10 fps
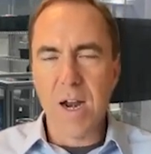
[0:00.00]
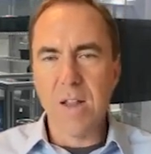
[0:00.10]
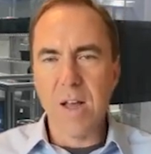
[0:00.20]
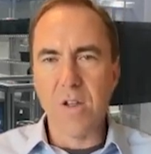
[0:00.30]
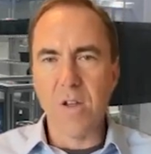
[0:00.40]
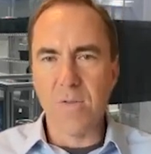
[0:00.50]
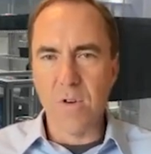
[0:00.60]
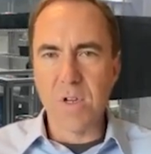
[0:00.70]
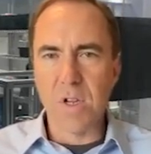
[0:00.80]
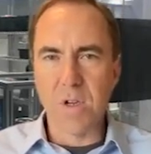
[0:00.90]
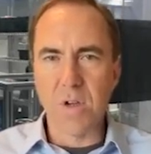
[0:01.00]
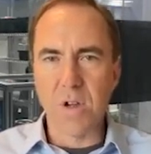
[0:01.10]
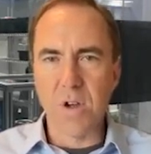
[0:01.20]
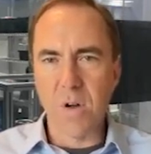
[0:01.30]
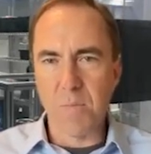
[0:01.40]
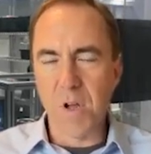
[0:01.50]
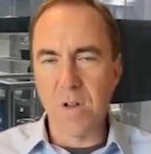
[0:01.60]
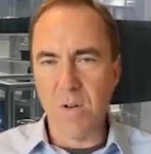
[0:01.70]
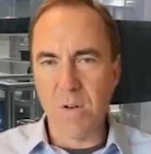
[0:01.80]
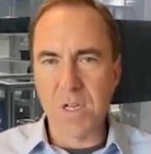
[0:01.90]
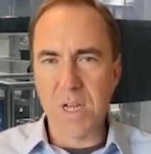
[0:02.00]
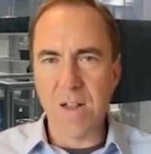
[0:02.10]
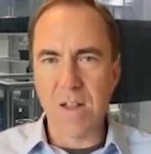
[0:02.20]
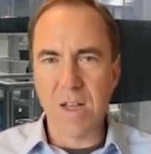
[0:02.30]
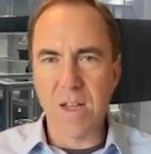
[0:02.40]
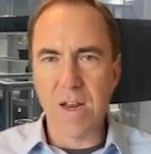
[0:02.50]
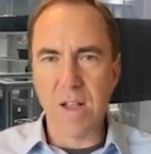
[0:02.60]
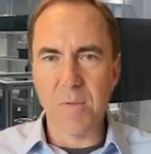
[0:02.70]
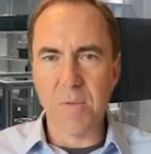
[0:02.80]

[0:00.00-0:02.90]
a lot of universities you can go and build your own satellite and get it.